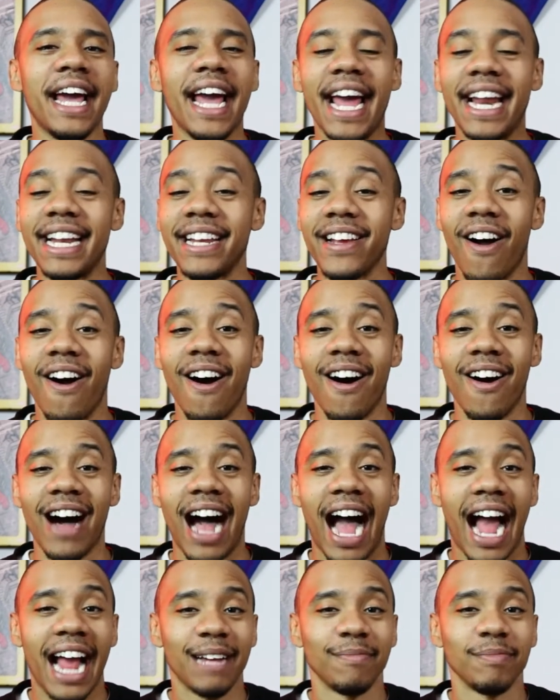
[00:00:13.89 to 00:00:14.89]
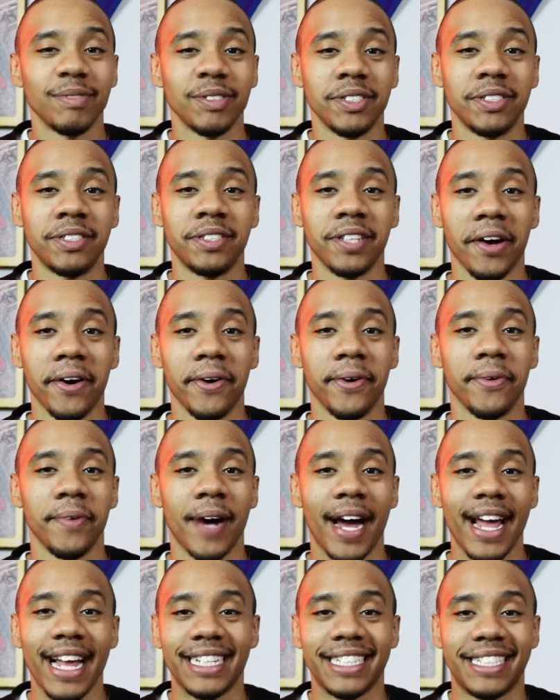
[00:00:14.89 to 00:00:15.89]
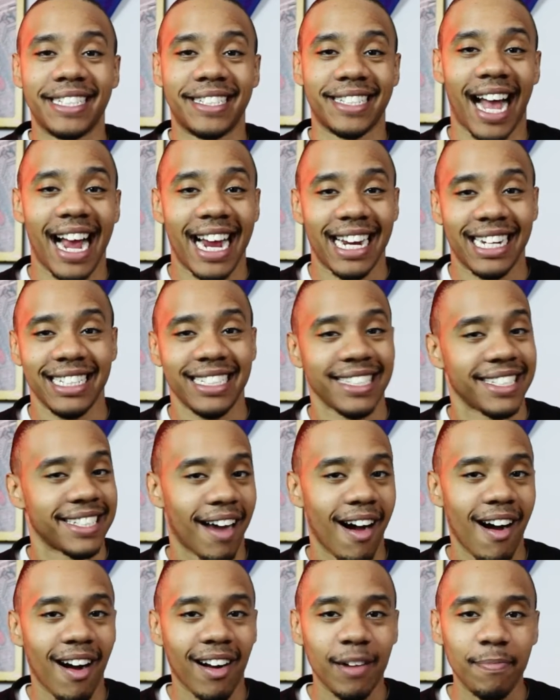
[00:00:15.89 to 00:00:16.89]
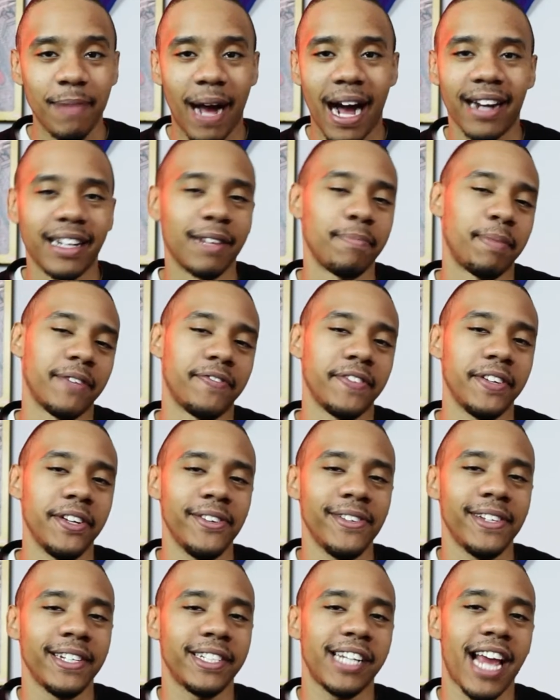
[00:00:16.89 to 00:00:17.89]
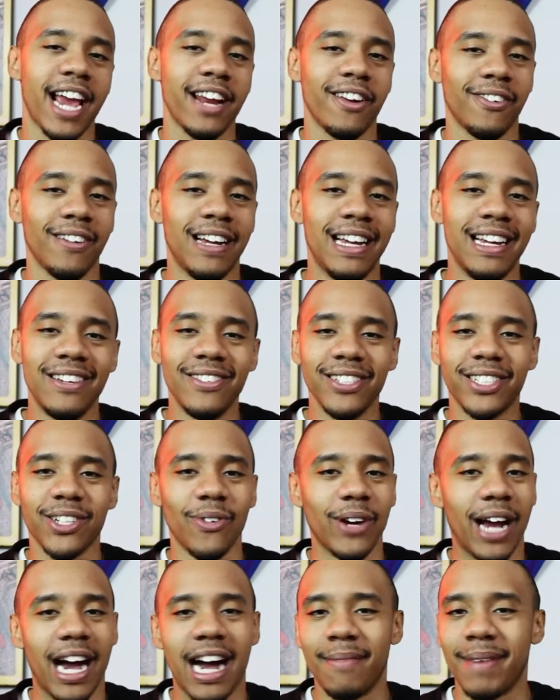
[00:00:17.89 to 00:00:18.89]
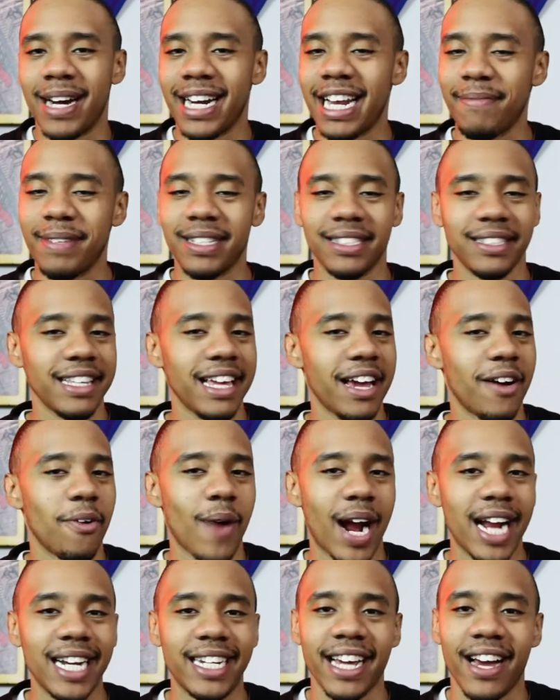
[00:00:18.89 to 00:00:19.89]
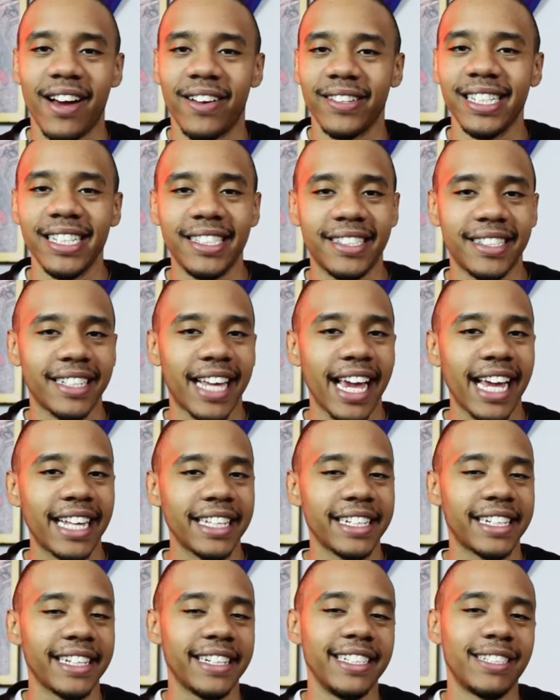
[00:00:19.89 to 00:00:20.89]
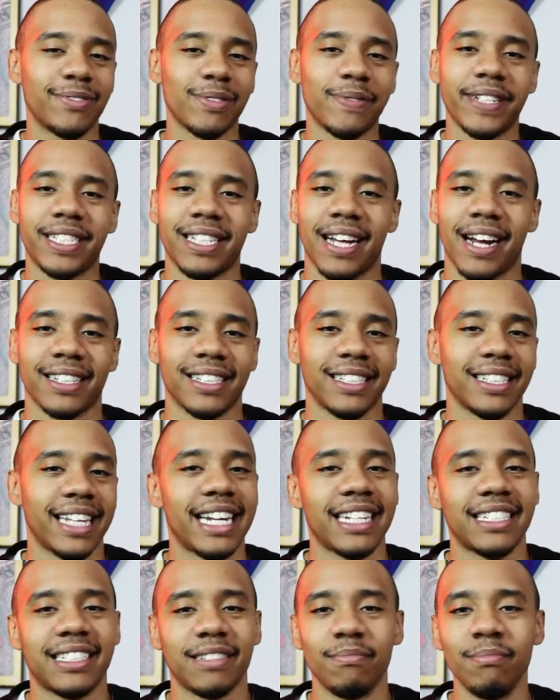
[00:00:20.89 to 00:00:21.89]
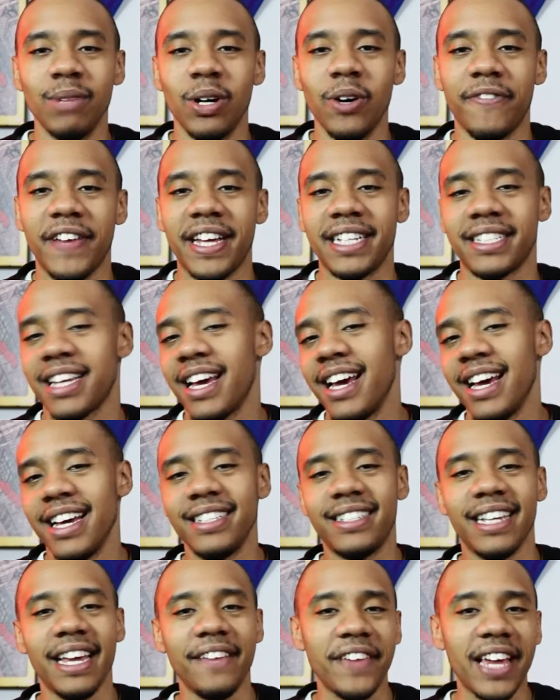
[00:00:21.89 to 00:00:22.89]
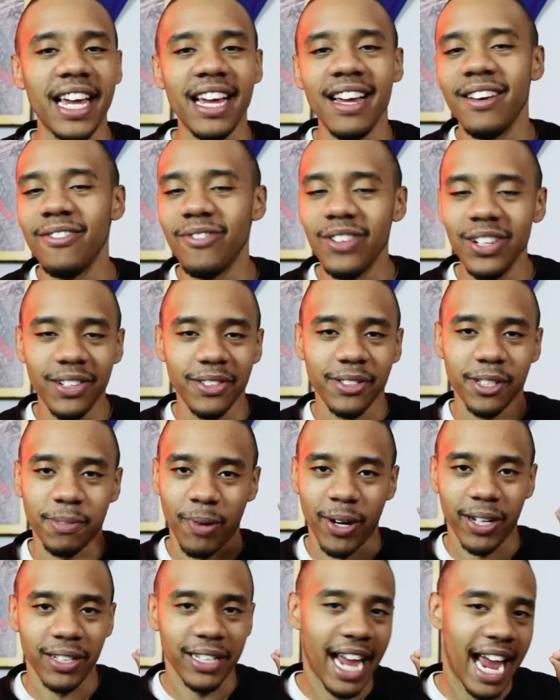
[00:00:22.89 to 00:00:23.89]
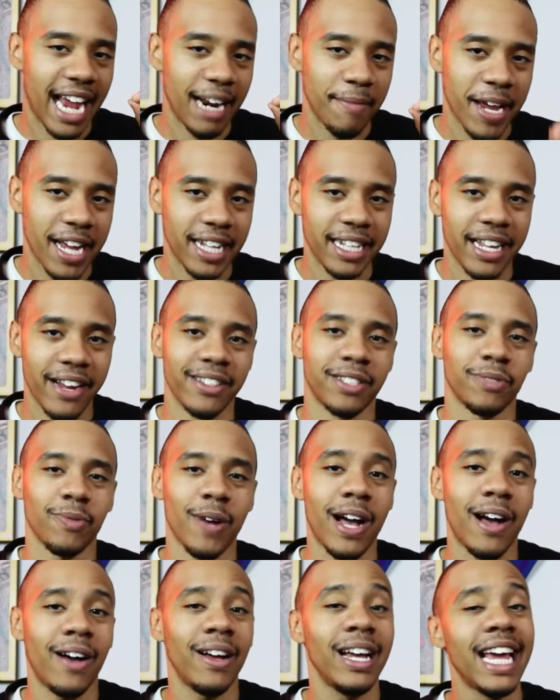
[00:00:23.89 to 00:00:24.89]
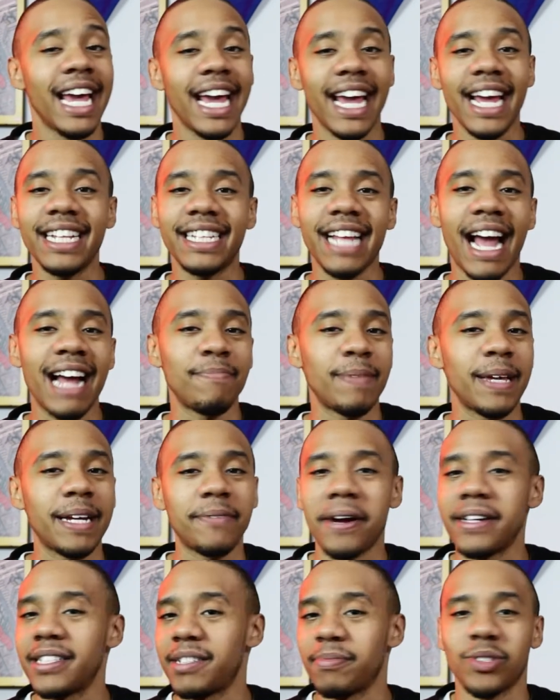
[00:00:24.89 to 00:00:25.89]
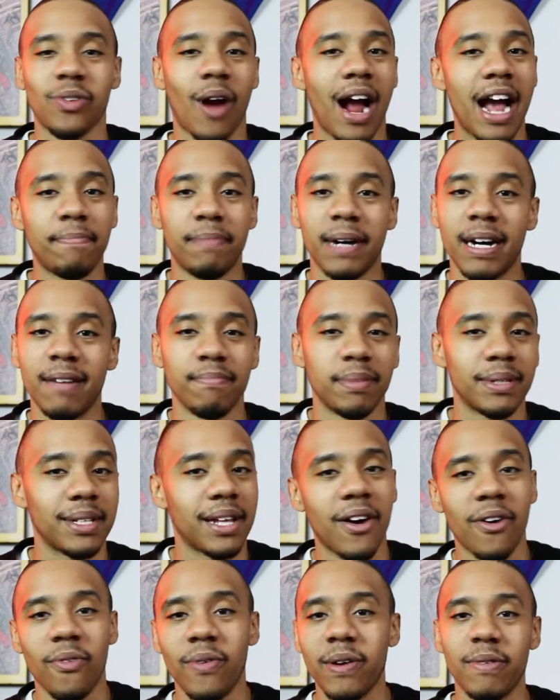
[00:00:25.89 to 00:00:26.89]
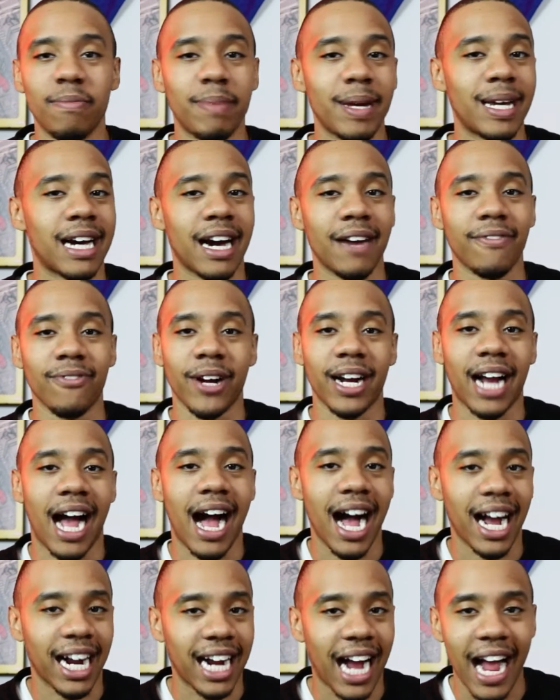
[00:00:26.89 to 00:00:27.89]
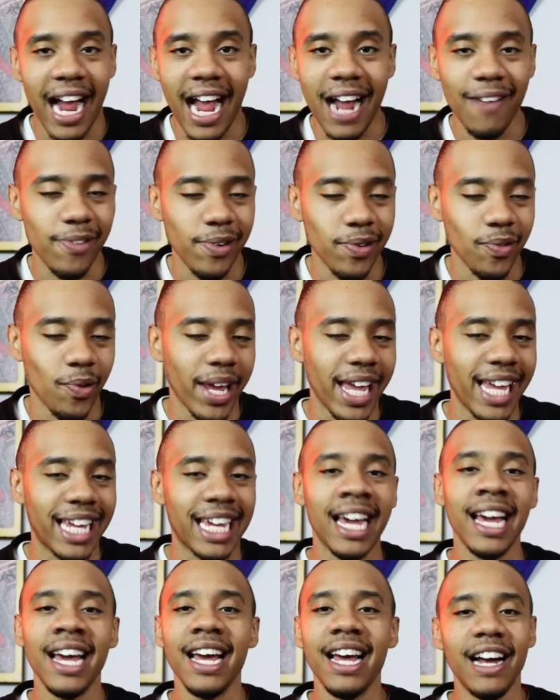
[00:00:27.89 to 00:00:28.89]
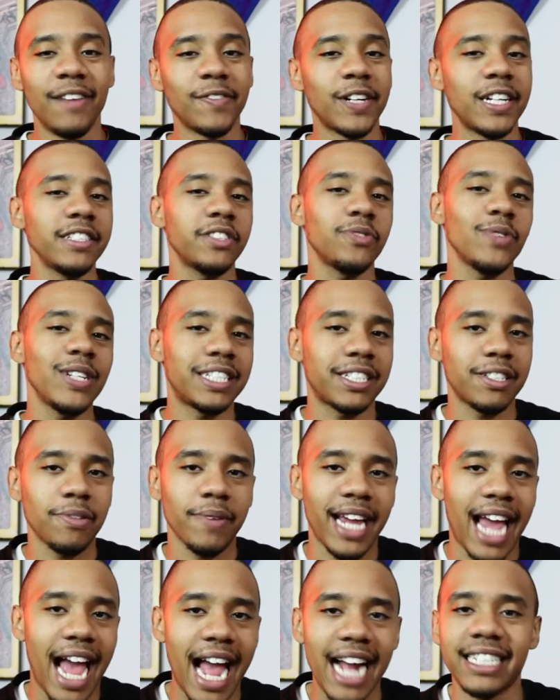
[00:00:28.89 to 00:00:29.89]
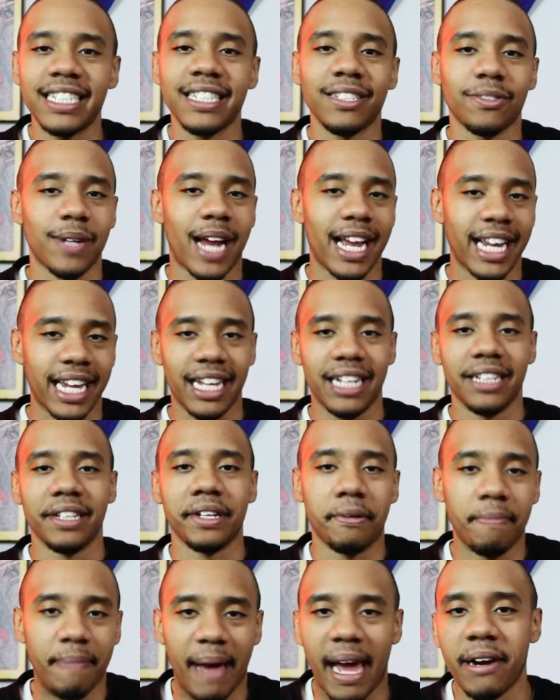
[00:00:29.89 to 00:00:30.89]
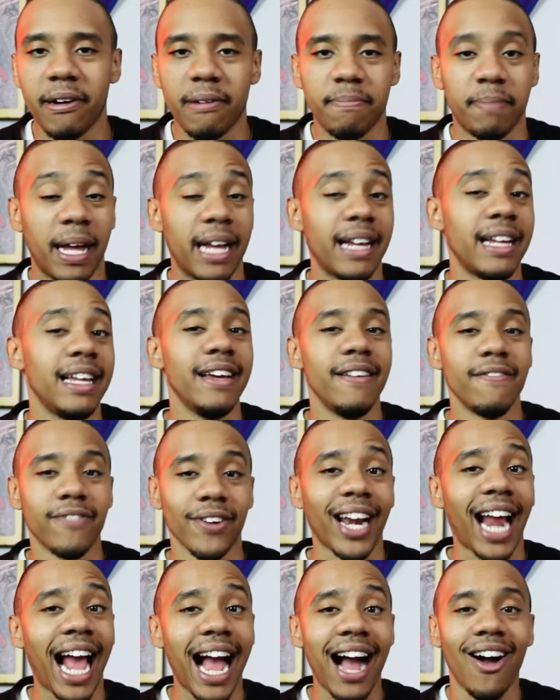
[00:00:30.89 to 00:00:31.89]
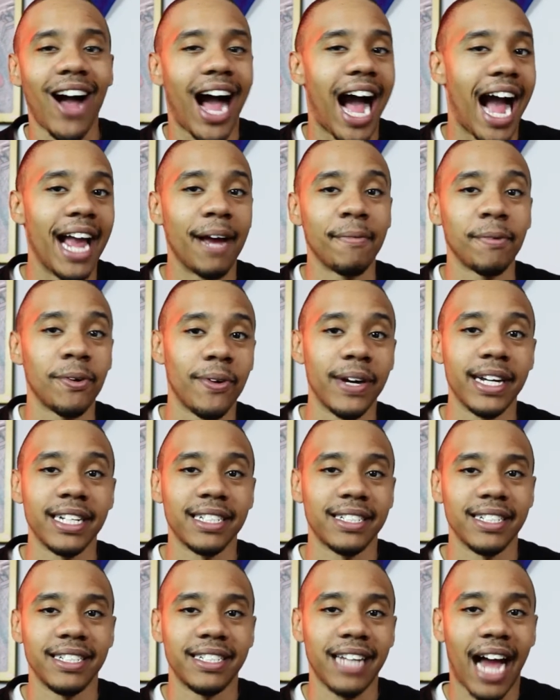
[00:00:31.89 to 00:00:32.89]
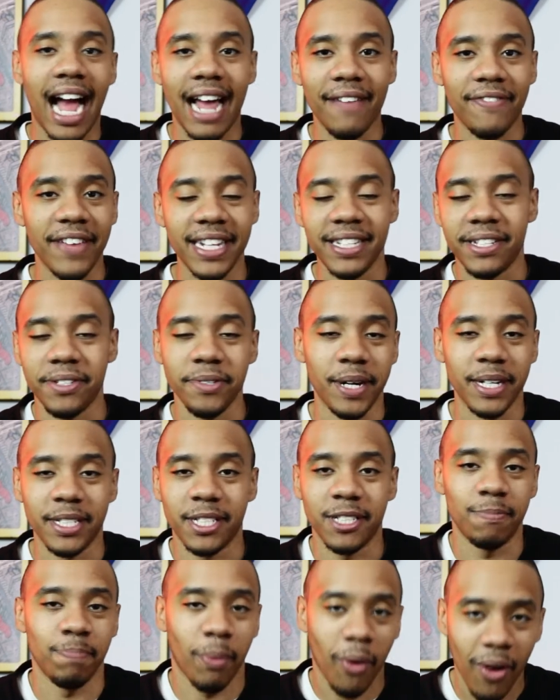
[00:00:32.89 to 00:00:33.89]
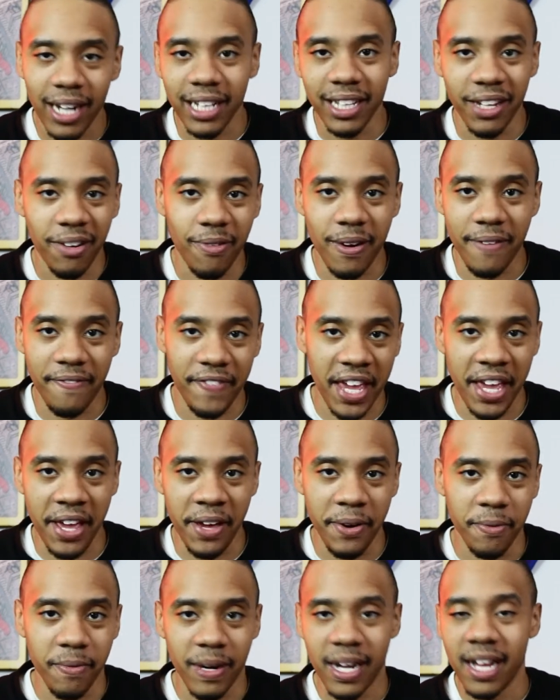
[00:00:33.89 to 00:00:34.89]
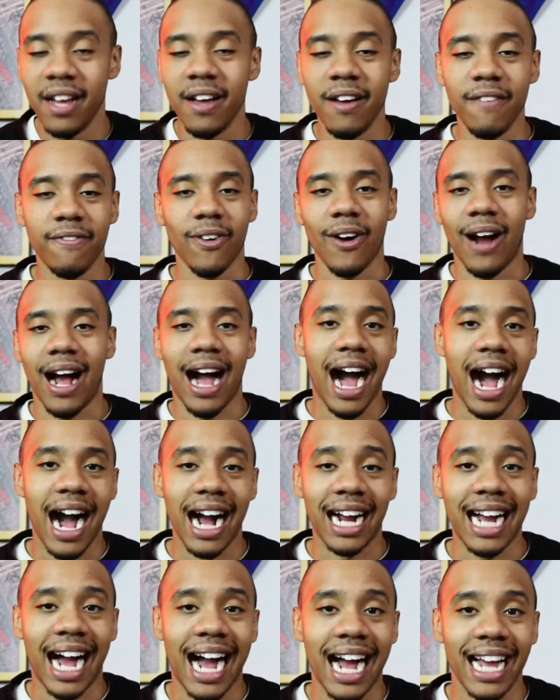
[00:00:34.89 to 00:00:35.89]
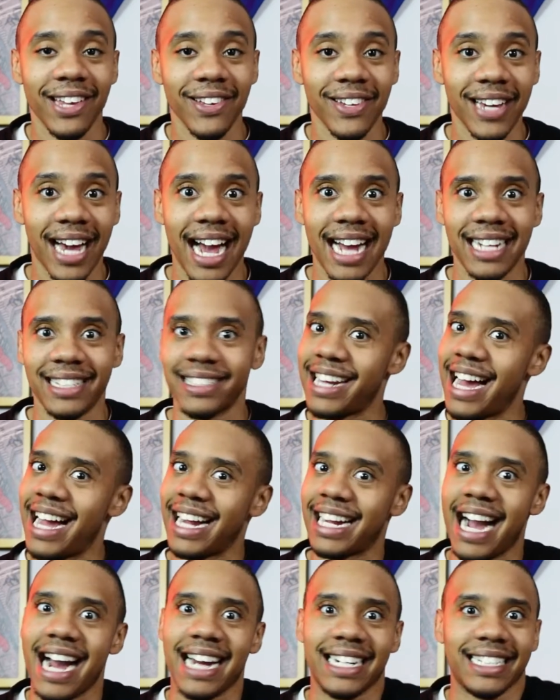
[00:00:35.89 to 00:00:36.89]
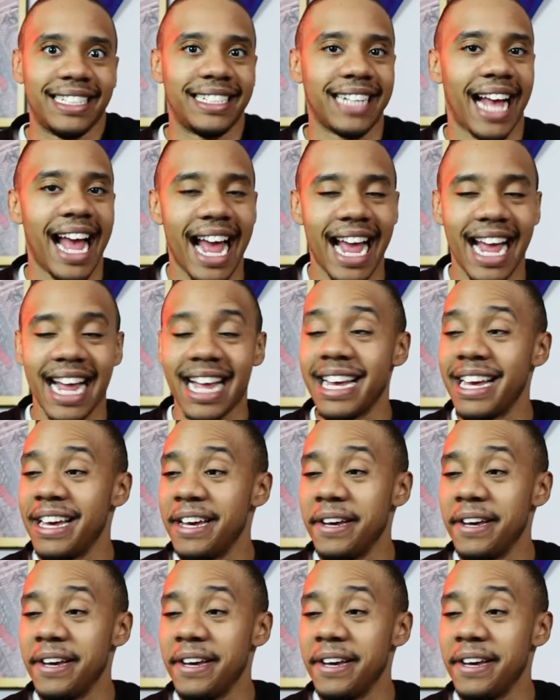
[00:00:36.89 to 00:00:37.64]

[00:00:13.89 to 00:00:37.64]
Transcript: And y'all, I am so excited to talk about it. But if you're new to the channel, what's going on? My name is Leo Rydell, and this is Geekly Goods, where we talk the latest in movies, TV, with a little sprinkle of anime in there as well. Hit that big red subscribe button below. We will be covering Hawkeye every week. I'm going to switch to reactions when I get a little better, but for now, I am going to dive into a spoiler review for Hawkeye, you guys. And I gotta say,